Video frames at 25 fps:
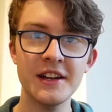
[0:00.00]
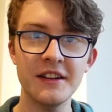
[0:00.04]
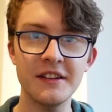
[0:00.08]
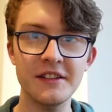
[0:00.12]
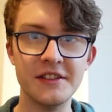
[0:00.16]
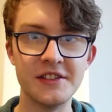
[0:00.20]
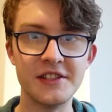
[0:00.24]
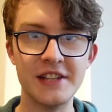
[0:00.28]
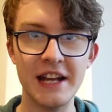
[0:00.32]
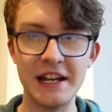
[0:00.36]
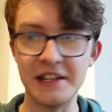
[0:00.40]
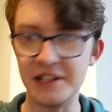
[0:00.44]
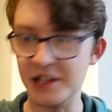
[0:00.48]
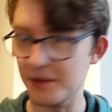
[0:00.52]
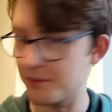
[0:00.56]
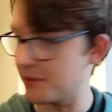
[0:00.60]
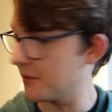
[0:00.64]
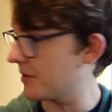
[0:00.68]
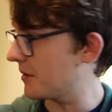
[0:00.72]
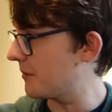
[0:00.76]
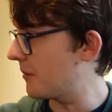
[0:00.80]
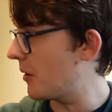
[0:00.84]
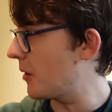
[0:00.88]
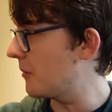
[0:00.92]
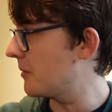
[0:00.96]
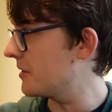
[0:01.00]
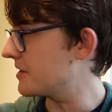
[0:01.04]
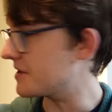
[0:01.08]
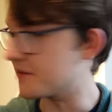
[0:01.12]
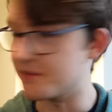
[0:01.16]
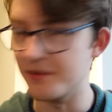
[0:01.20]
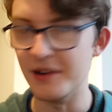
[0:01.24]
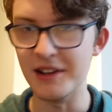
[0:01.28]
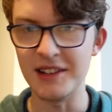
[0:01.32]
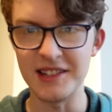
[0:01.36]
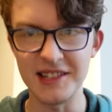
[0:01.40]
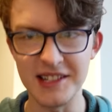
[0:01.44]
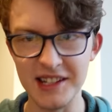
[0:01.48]
setup at the moment,
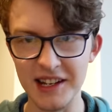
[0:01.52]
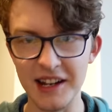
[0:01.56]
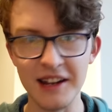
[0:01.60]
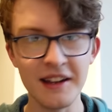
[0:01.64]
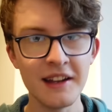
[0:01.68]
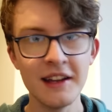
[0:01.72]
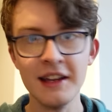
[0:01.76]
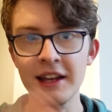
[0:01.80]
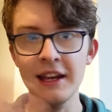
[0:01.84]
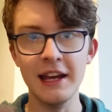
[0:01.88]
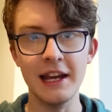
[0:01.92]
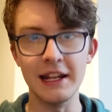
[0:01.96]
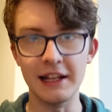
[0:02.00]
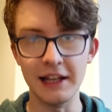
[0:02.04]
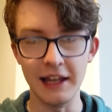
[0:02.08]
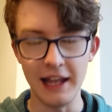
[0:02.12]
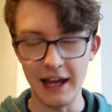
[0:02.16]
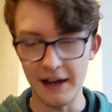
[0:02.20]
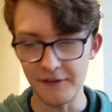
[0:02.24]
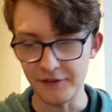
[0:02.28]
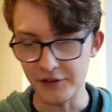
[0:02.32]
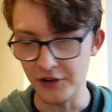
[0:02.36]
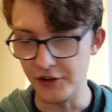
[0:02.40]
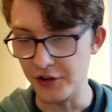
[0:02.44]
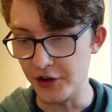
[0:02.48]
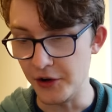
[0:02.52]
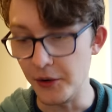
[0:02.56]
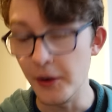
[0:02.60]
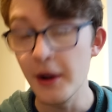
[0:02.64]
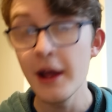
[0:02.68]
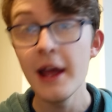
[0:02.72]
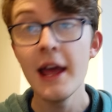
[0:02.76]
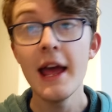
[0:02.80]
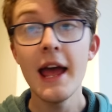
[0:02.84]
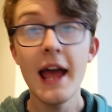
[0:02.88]
but it'll have to do.